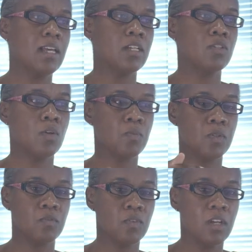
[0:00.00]
in
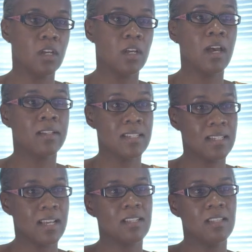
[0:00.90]
terms of
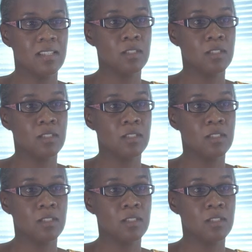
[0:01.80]
understanding